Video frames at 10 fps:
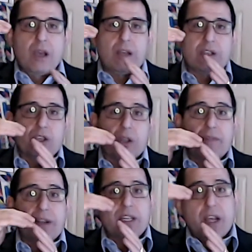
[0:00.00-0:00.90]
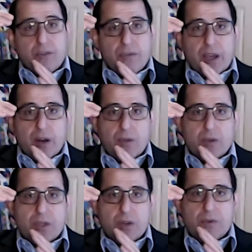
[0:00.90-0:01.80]
until I've identified all those
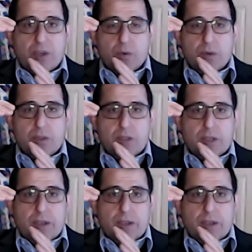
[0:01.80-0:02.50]
individuals.